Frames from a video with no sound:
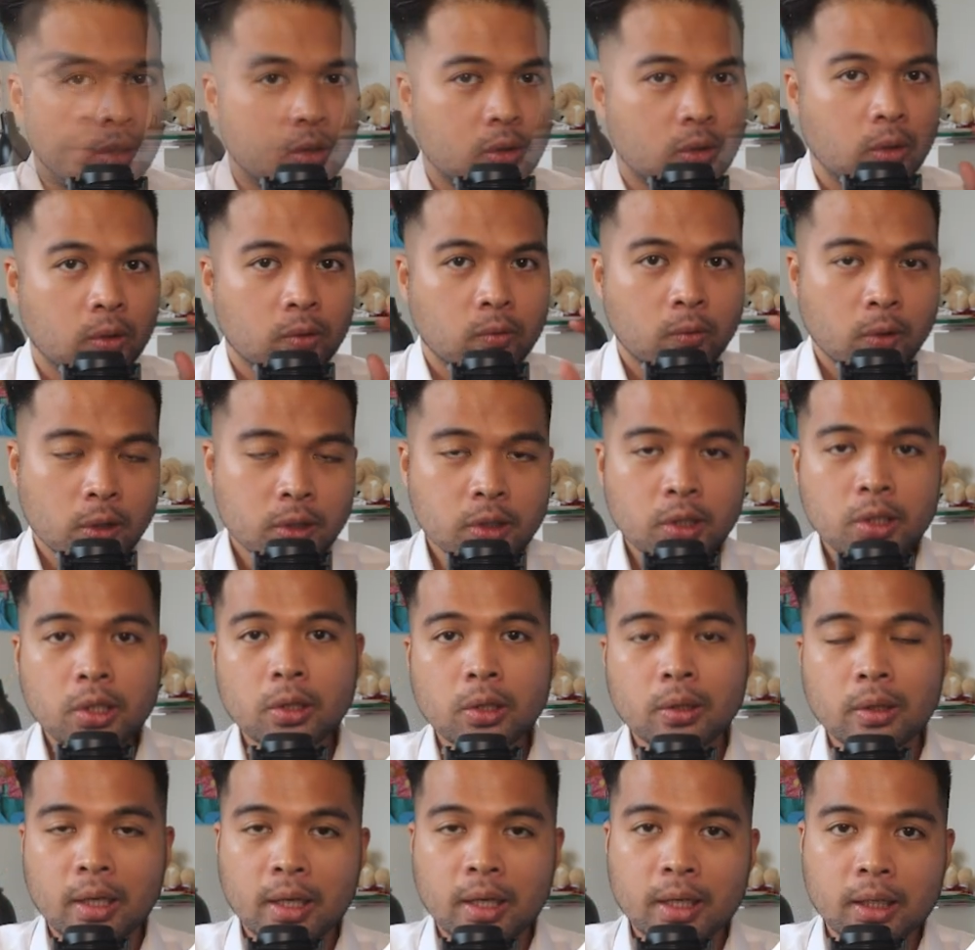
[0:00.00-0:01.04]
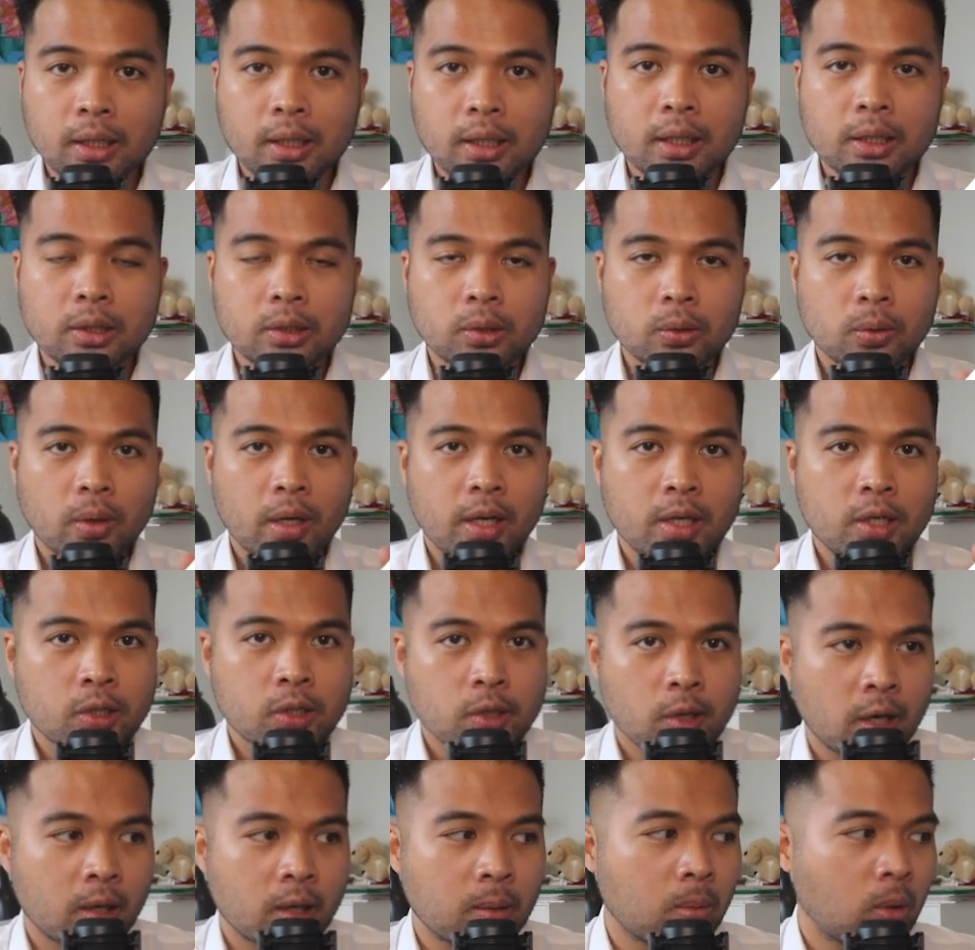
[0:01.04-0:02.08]
So converting your link into a
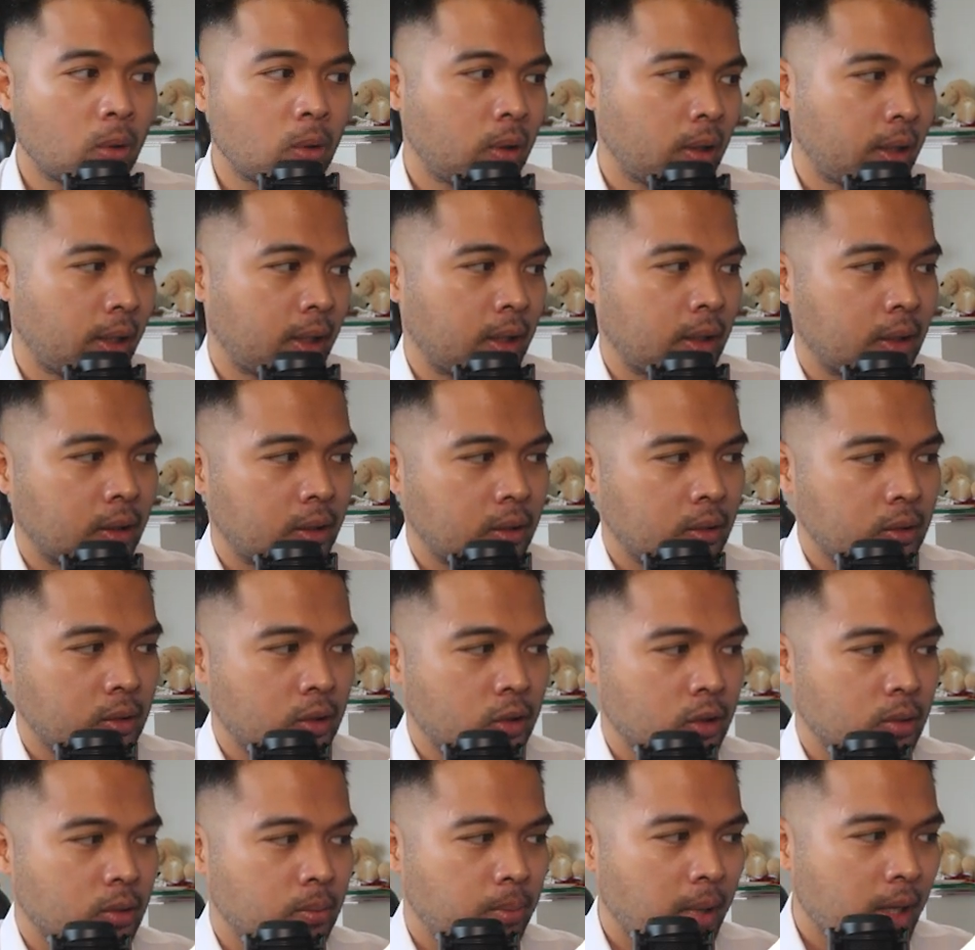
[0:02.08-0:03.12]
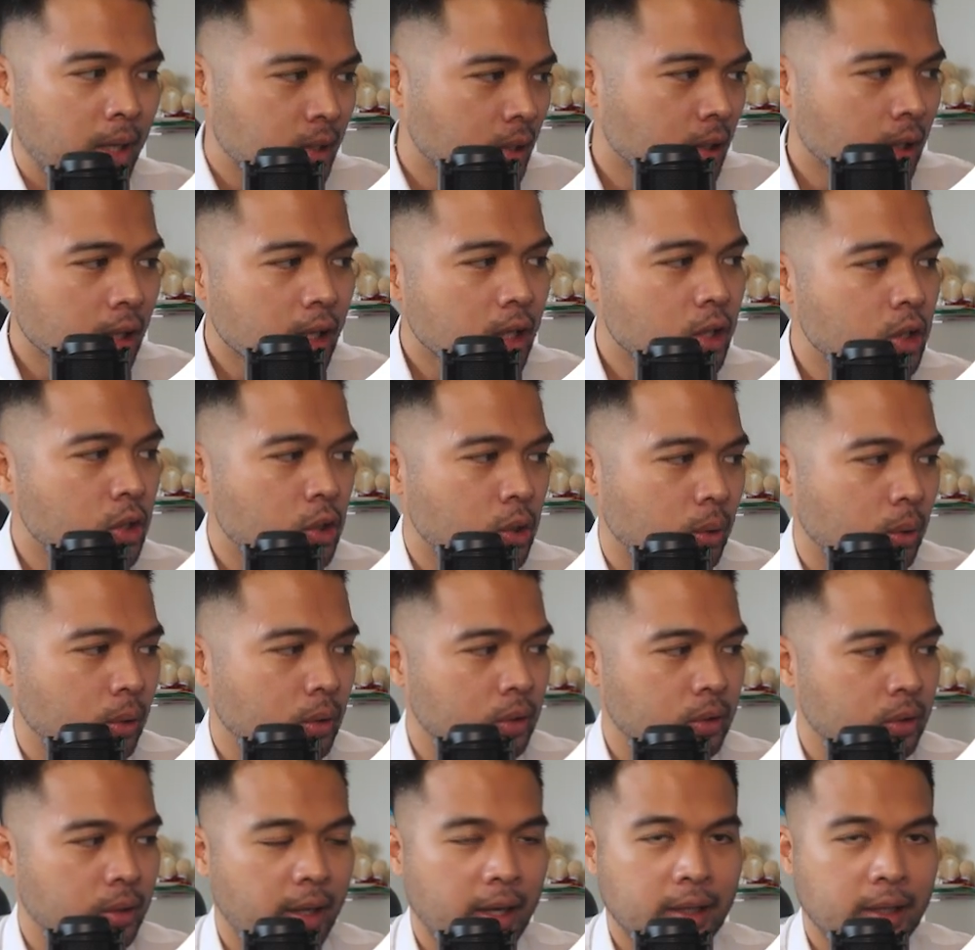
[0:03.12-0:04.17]
shareable link just basically
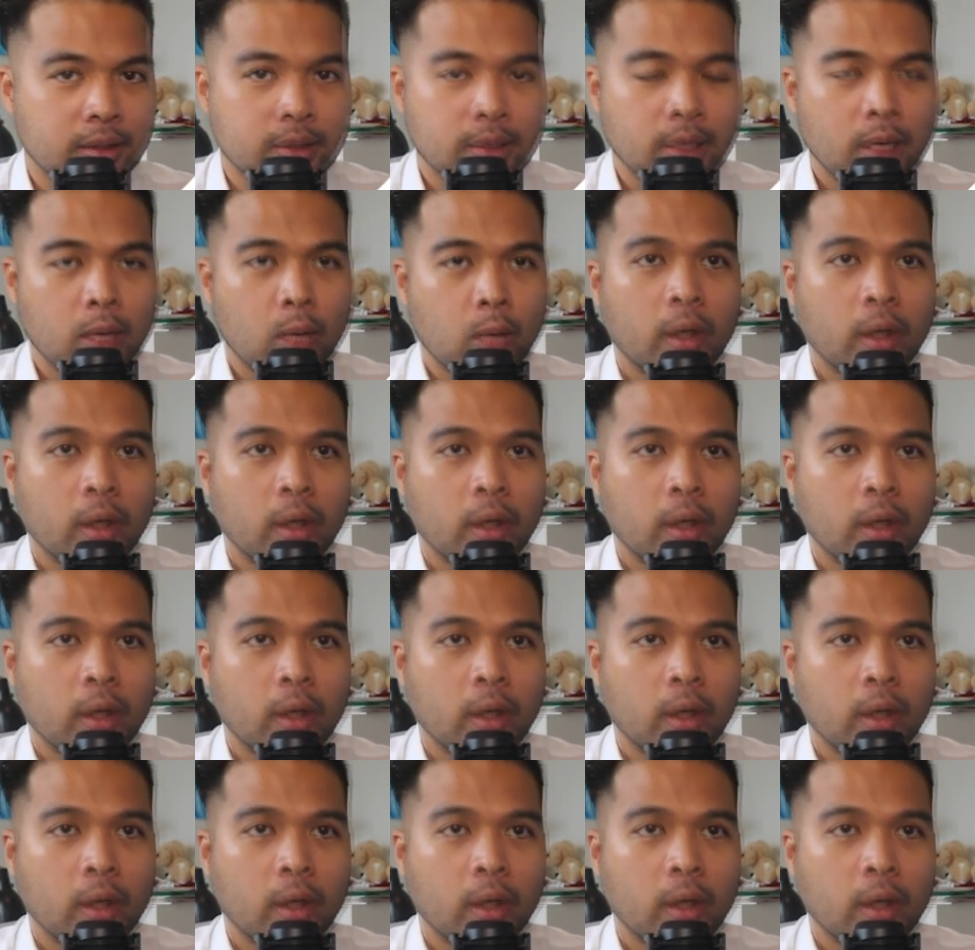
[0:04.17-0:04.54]
ensures that